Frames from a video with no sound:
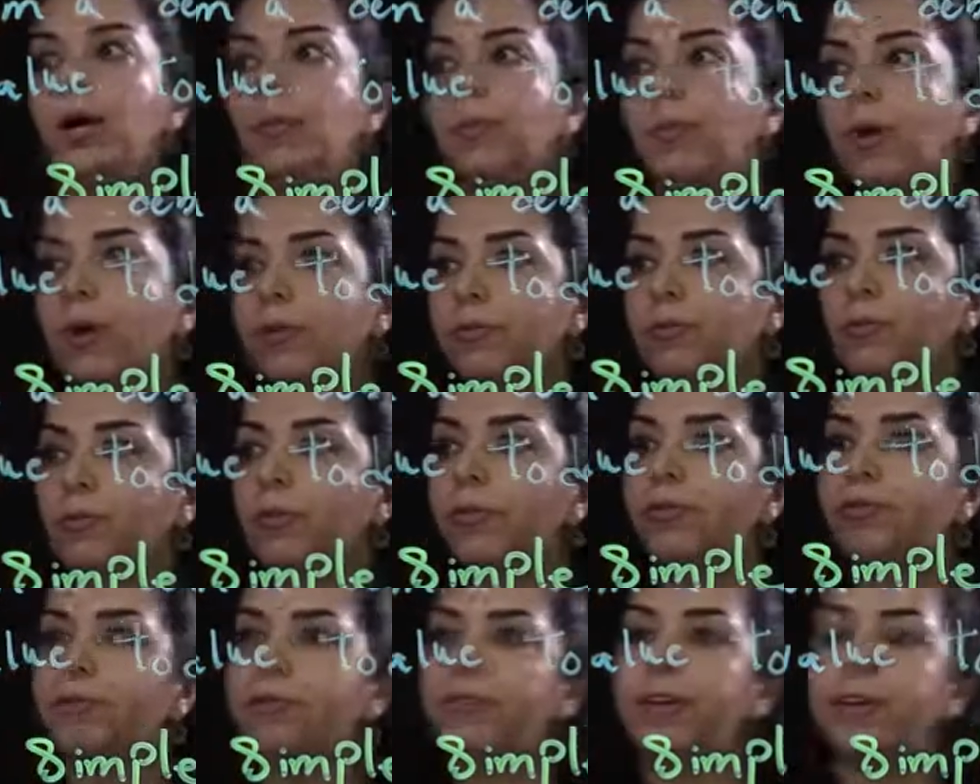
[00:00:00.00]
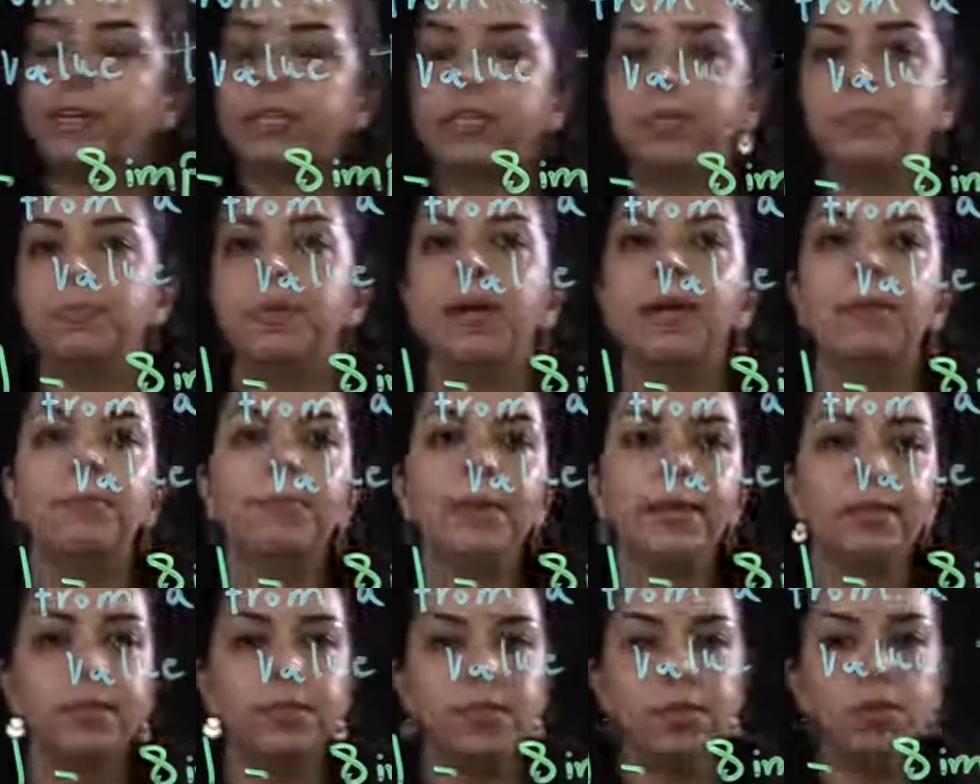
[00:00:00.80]
But for fixed
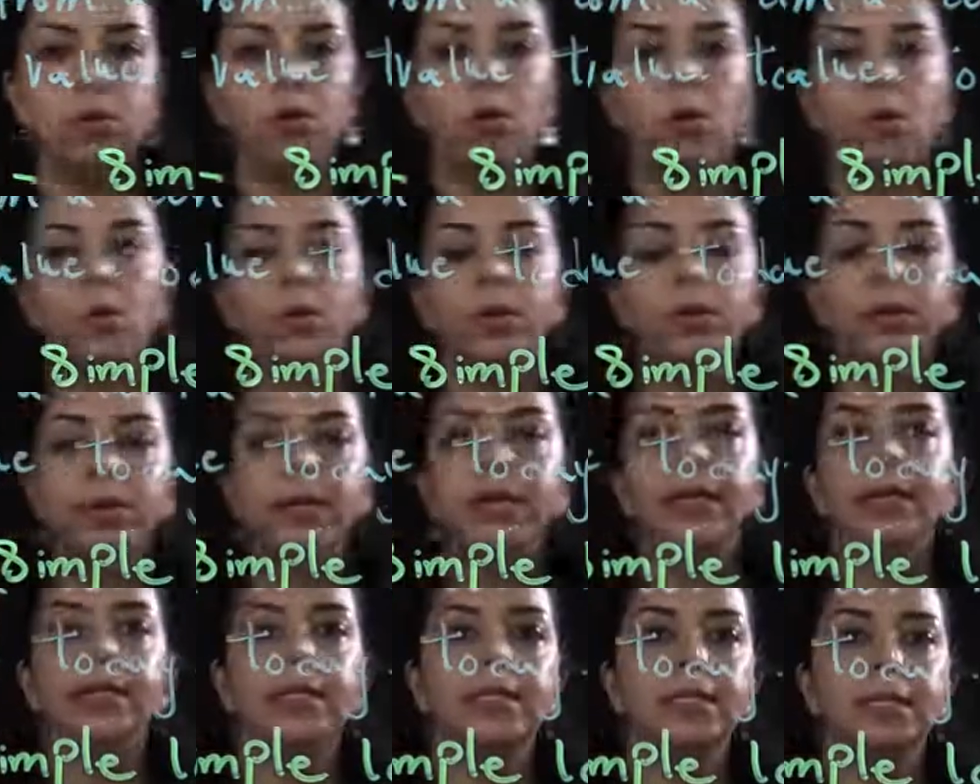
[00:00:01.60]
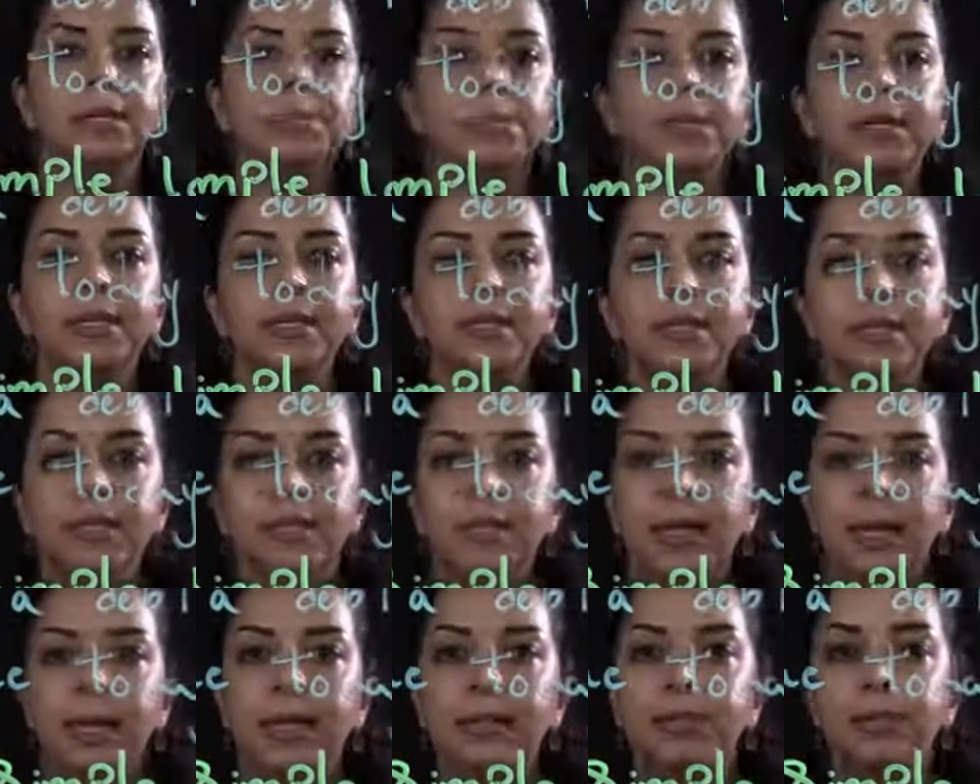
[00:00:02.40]
payment loan, it means
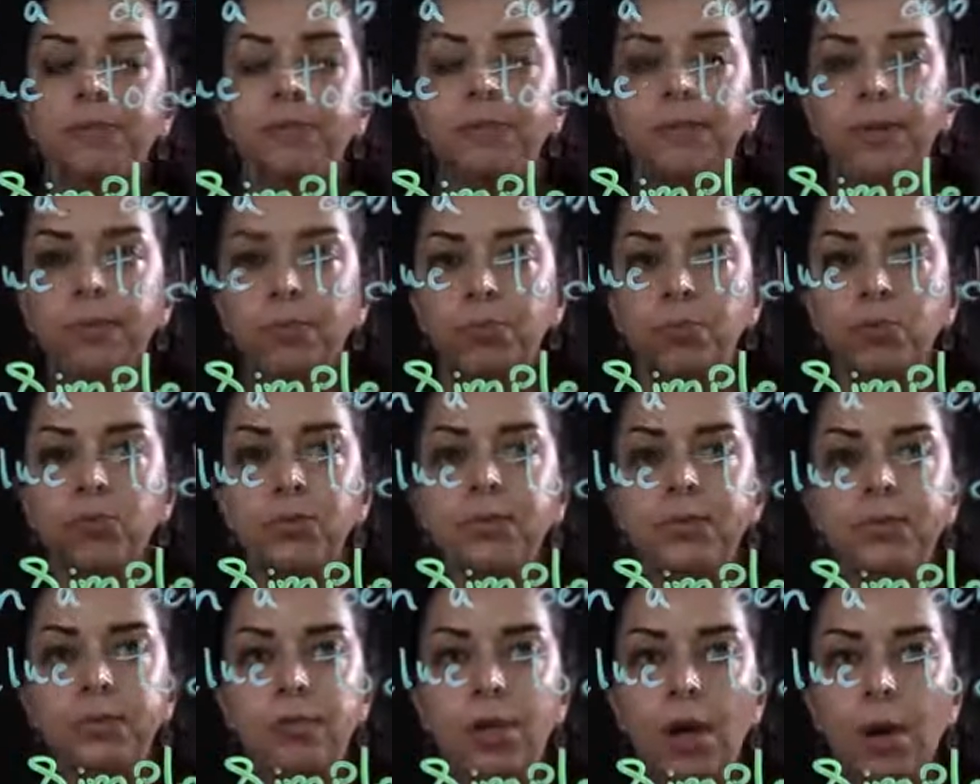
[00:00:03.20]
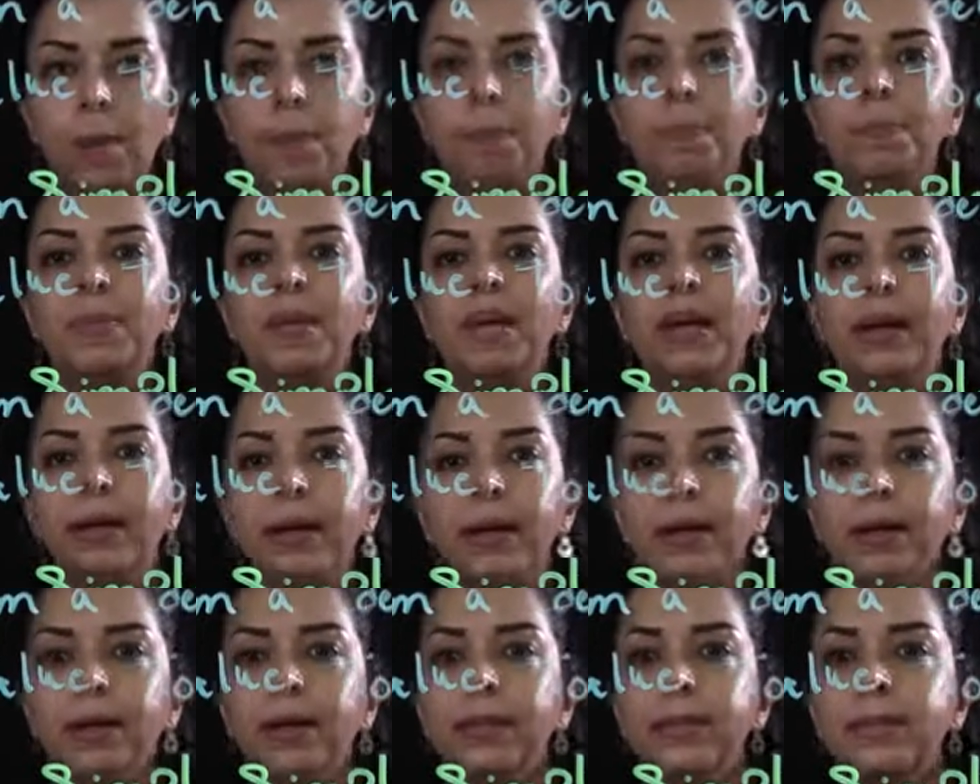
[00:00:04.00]
that we put some
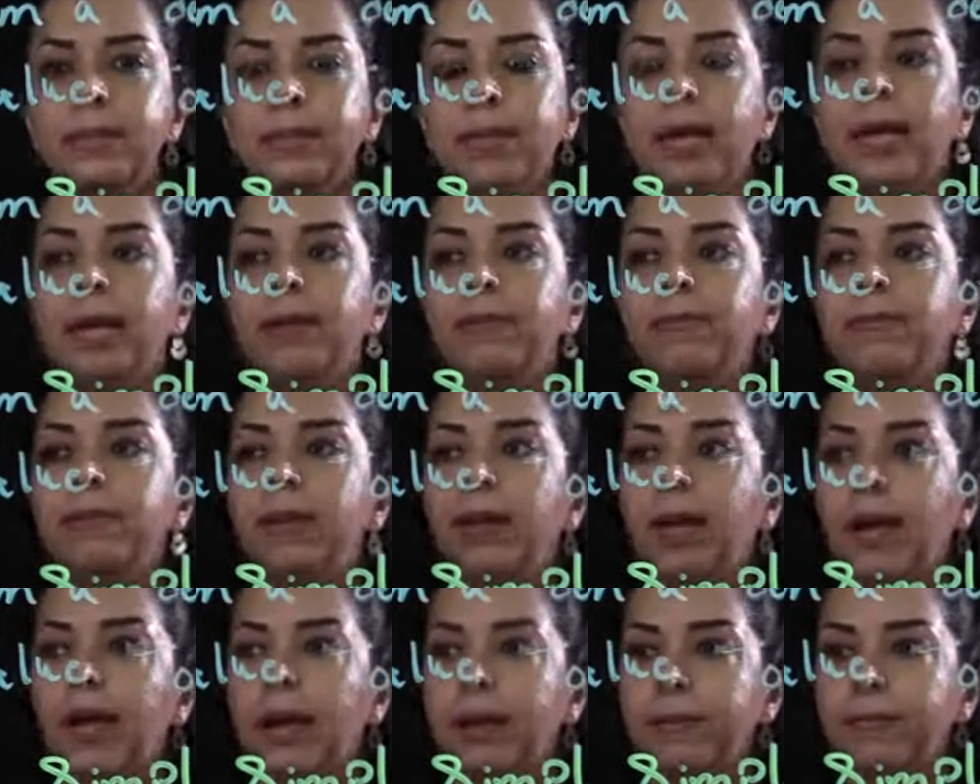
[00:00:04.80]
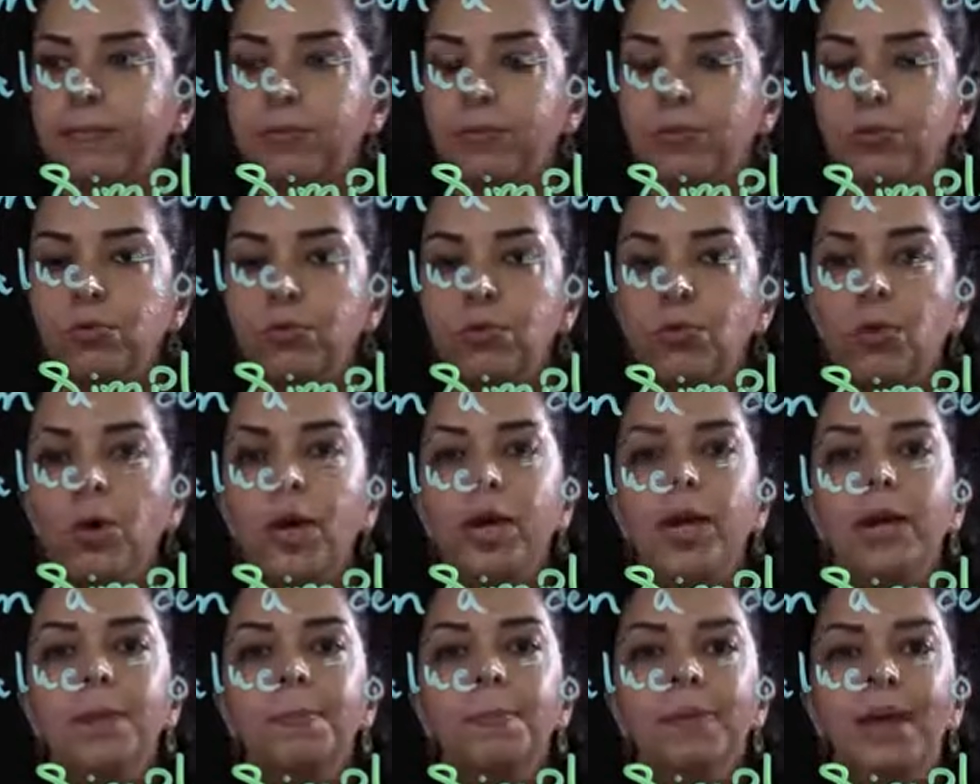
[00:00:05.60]
periods and we have to
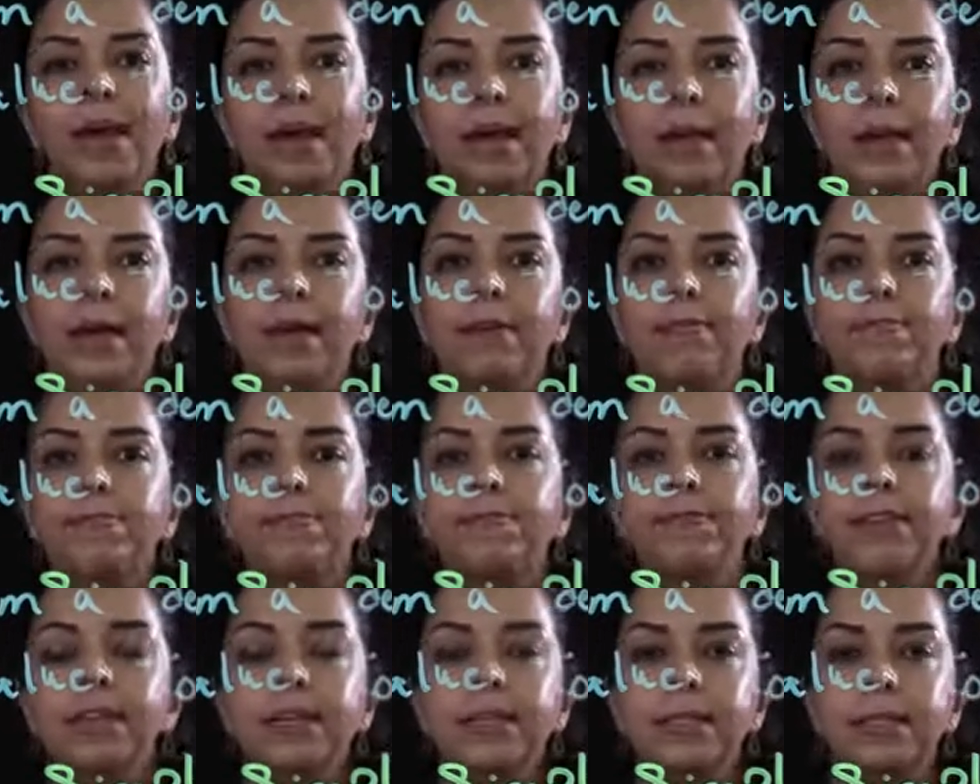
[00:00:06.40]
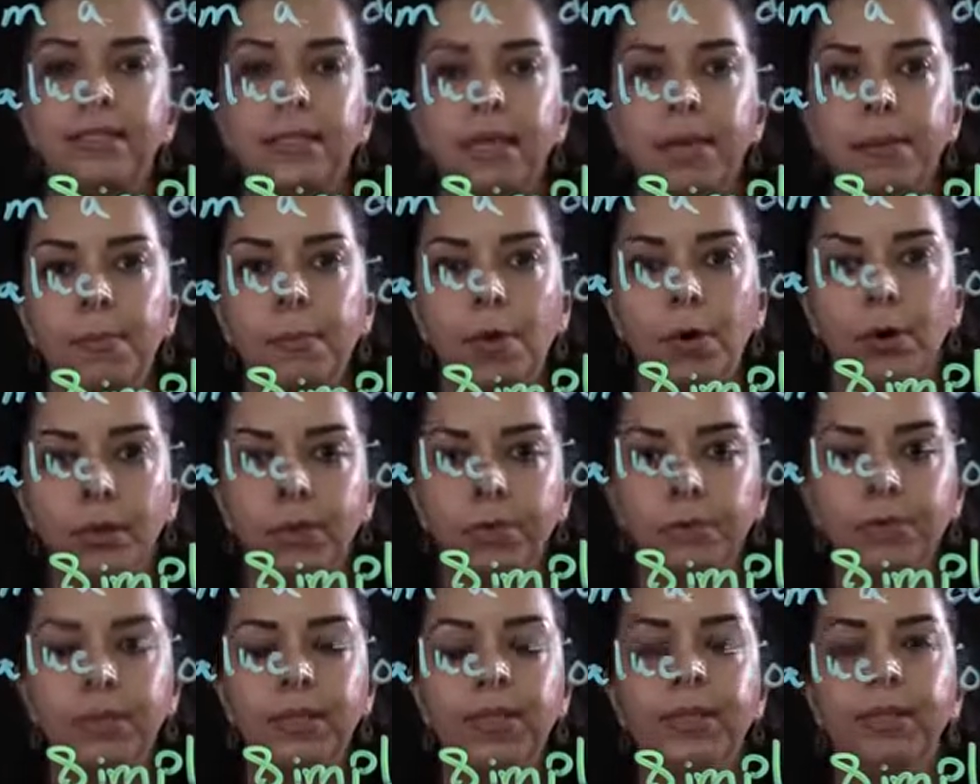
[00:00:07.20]
pay a fixed
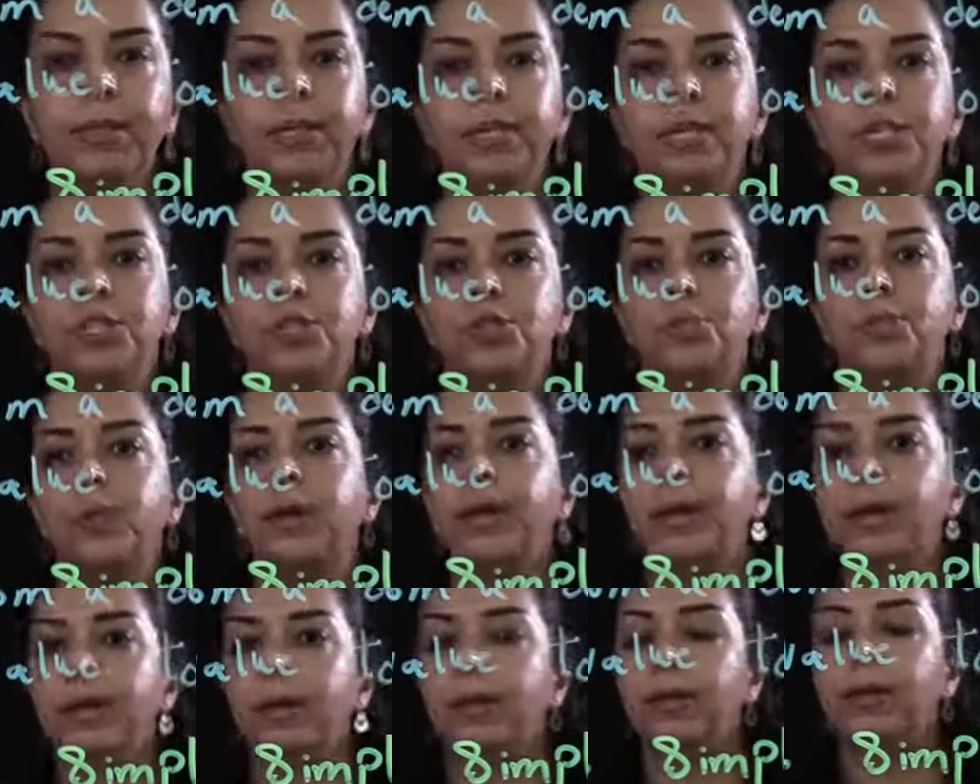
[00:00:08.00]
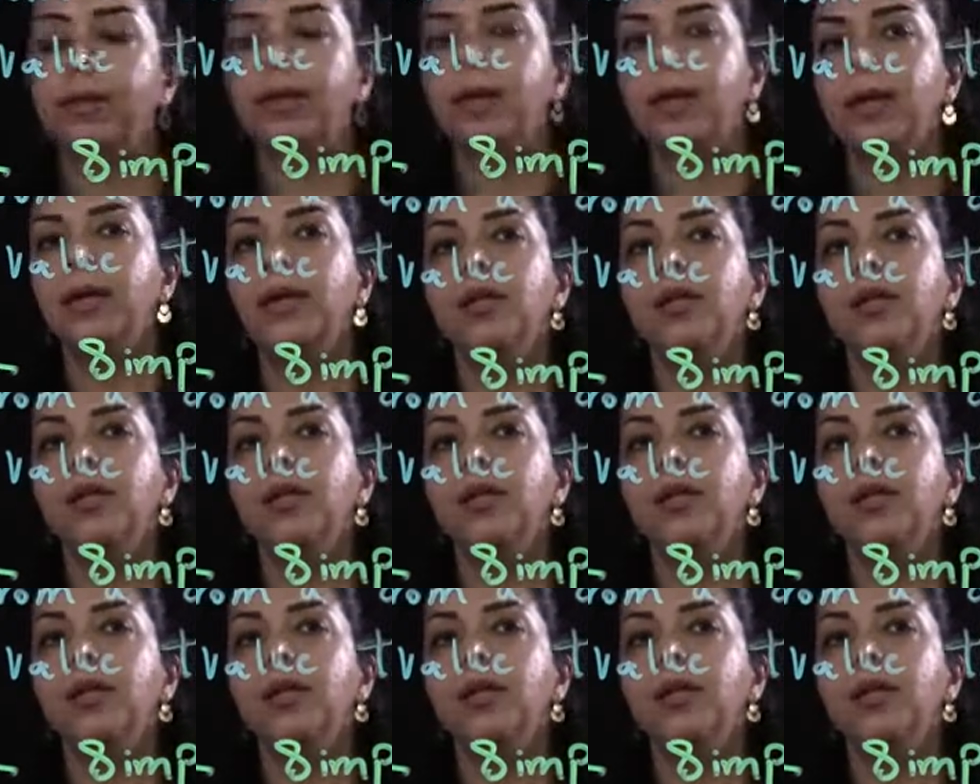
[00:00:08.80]
amount within each period.